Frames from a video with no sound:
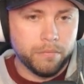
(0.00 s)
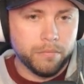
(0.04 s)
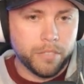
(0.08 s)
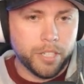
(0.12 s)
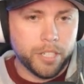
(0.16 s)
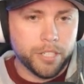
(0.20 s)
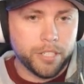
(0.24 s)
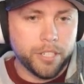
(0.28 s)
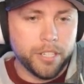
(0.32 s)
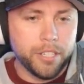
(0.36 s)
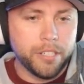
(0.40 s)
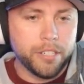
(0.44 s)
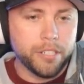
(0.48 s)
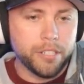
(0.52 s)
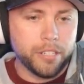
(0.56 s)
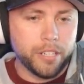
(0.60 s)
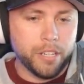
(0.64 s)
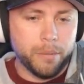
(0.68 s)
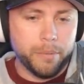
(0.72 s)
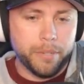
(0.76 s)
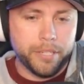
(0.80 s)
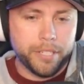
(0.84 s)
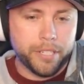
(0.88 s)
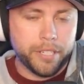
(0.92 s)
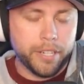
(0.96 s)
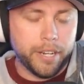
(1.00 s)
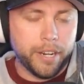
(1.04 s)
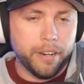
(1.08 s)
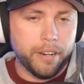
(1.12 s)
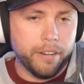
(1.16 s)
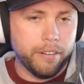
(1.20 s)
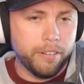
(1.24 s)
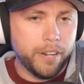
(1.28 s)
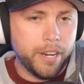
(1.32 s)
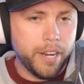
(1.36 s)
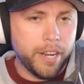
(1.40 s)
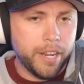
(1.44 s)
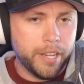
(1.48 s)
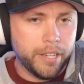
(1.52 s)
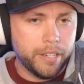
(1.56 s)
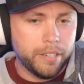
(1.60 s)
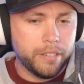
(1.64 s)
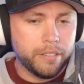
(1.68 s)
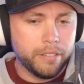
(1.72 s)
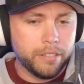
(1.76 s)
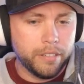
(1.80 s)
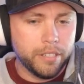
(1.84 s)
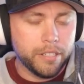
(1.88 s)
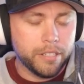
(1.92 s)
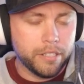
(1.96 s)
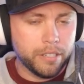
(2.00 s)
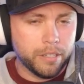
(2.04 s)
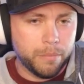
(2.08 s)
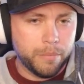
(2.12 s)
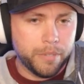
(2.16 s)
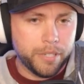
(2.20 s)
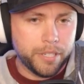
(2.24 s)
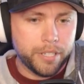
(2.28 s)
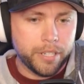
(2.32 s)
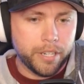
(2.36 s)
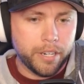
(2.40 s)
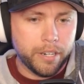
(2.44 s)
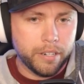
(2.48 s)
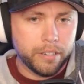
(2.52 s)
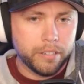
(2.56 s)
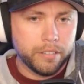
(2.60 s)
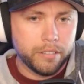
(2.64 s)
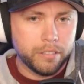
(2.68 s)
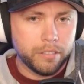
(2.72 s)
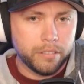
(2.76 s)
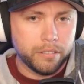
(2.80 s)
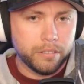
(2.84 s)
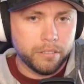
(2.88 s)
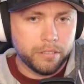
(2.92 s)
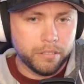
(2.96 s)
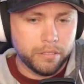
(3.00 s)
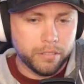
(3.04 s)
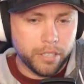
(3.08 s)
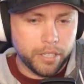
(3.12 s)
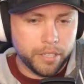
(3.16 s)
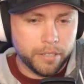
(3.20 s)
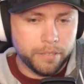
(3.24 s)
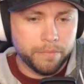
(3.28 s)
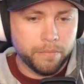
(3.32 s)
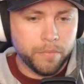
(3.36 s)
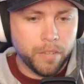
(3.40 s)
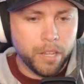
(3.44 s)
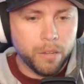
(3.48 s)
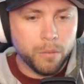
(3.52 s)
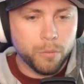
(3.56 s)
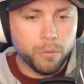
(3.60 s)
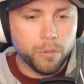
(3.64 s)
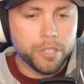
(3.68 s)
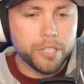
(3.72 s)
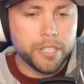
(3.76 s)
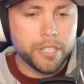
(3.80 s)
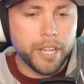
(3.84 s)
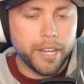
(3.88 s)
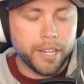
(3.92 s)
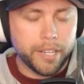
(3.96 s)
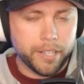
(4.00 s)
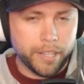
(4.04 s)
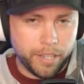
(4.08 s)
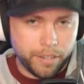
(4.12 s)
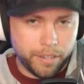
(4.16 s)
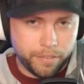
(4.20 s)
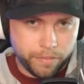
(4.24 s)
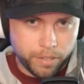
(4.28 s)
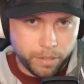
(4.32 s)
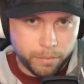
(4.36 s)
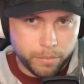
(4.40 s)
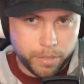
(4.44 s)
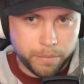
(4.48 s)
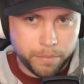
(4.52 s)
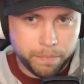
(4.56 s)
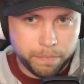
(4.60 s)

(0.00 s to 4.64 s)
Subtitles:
Because this is going to be Sera, right? This is going to be Sera. Yeah. We're taking that from him.